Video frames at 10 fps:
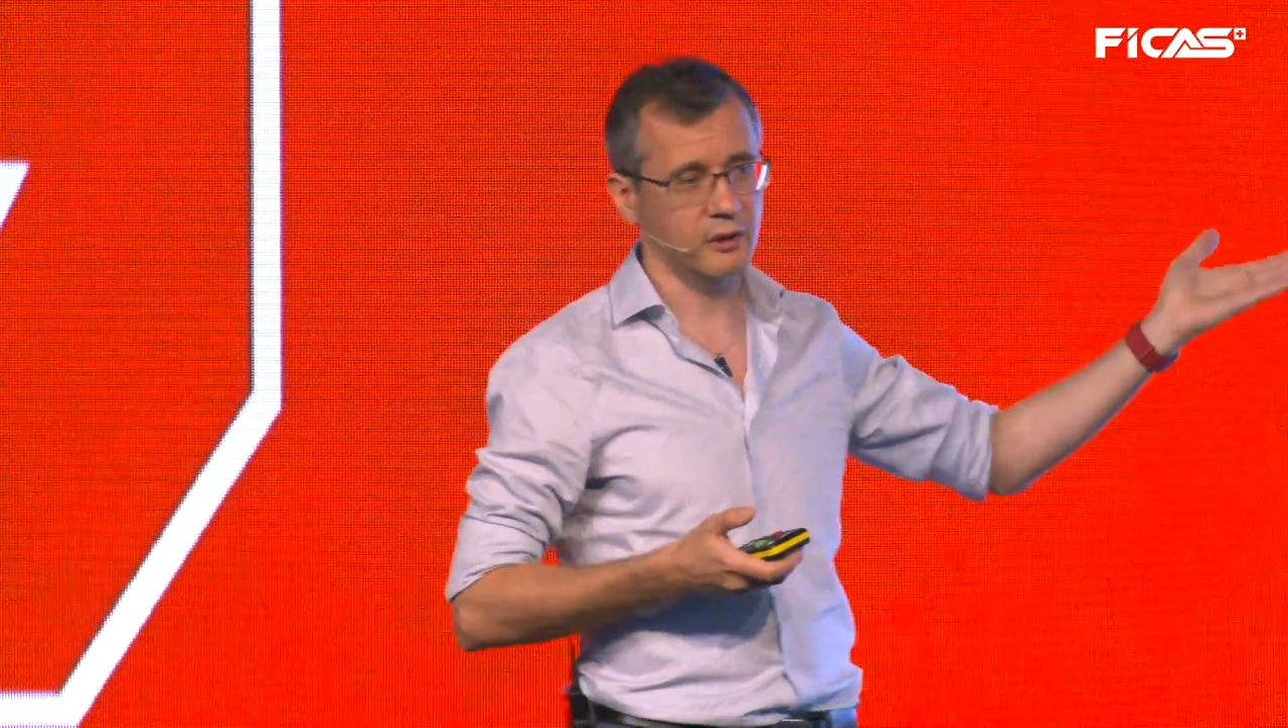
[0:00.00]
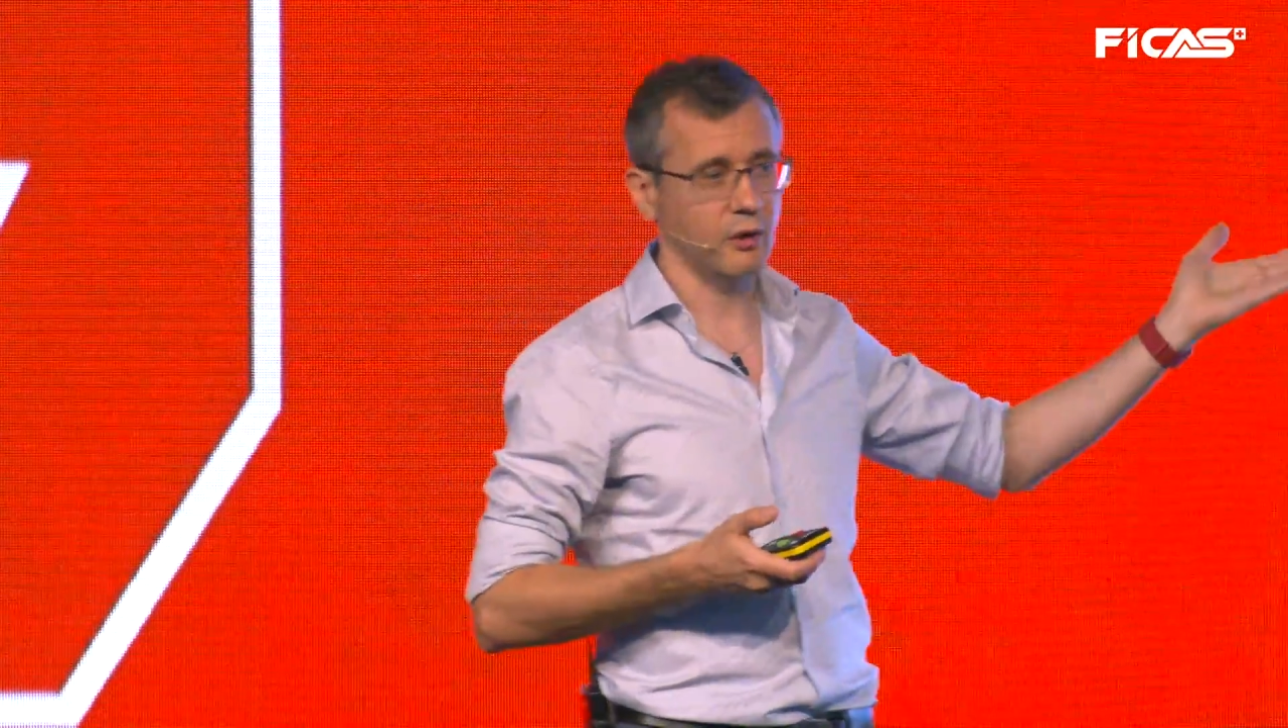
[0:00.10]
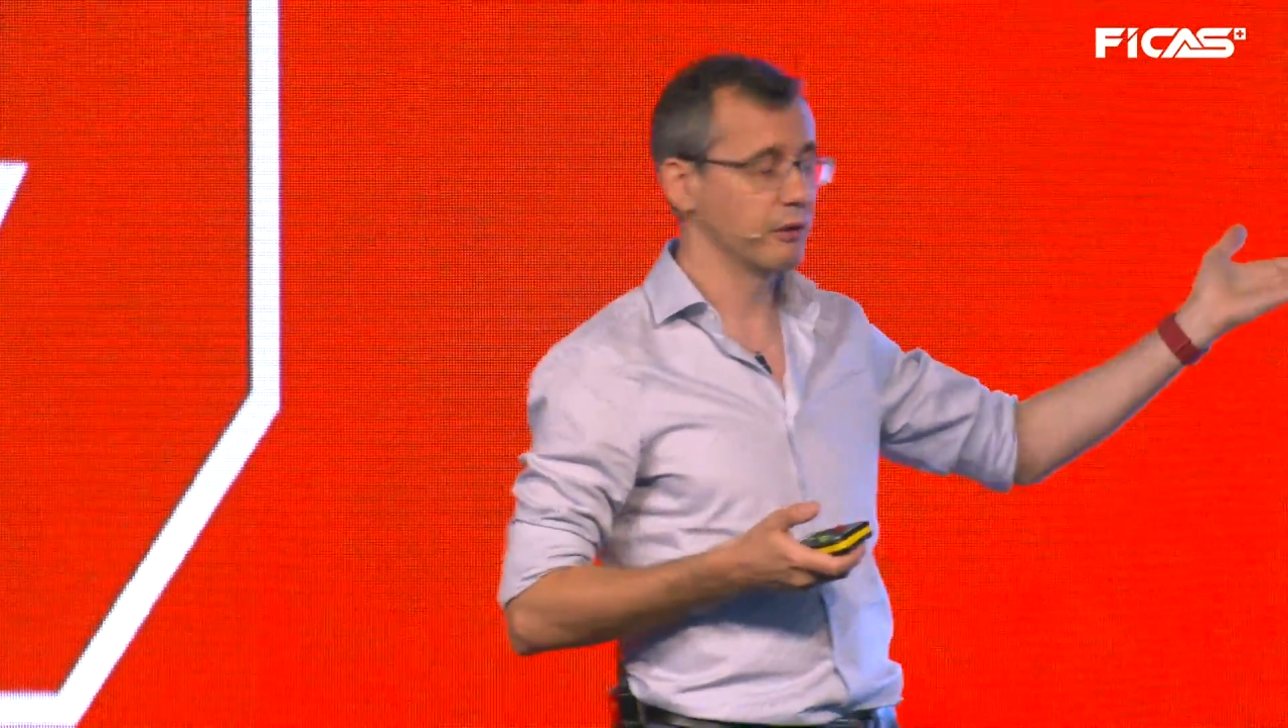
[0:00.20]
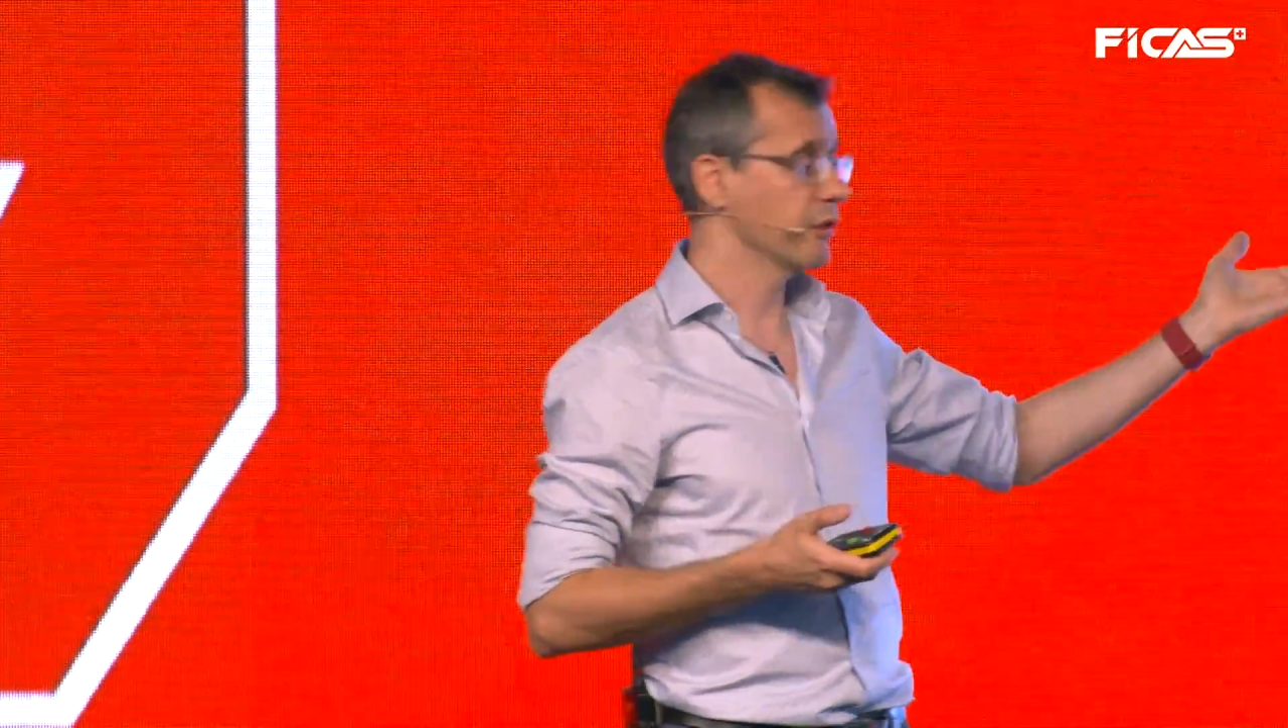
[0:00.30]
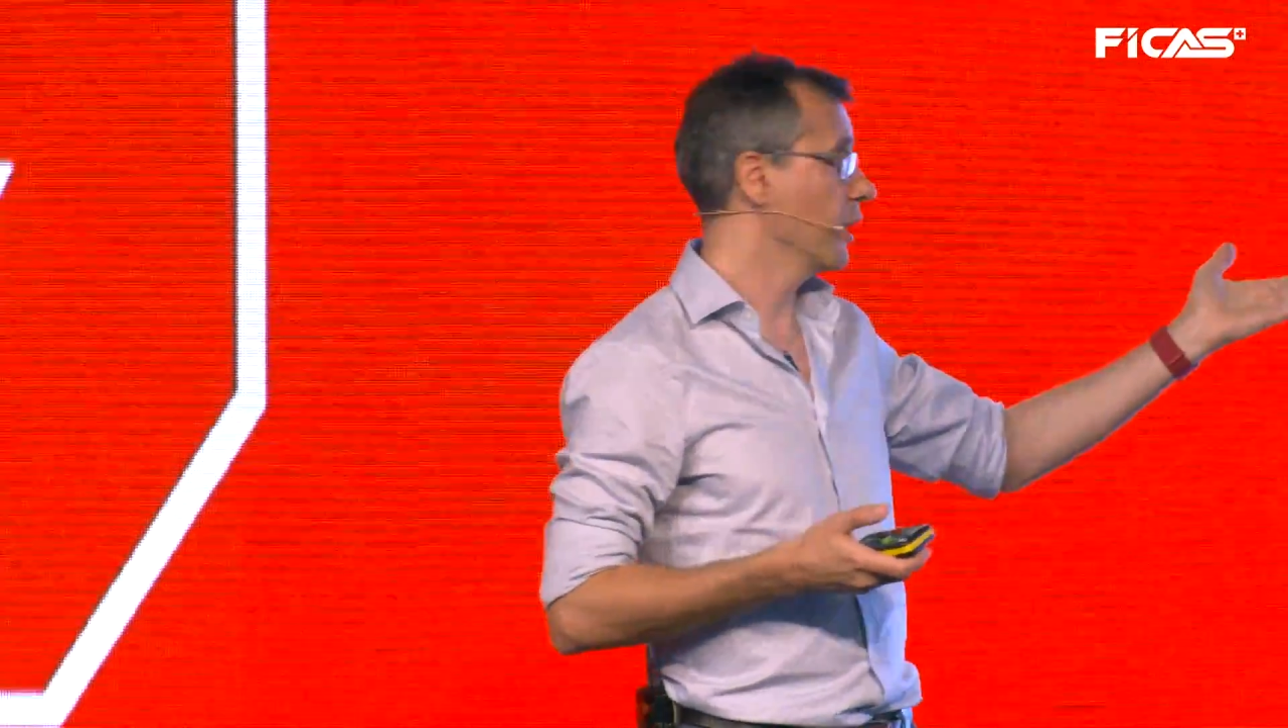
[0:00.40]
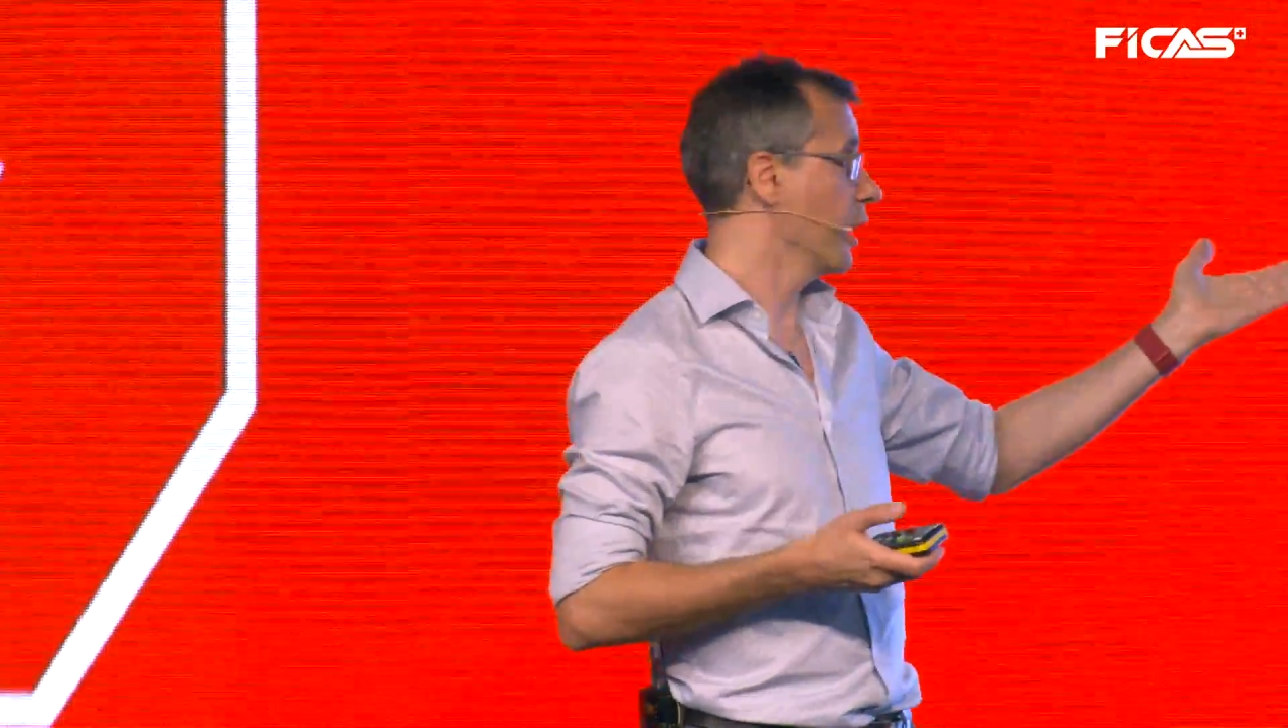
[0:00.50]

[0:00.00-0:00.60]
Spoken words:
on the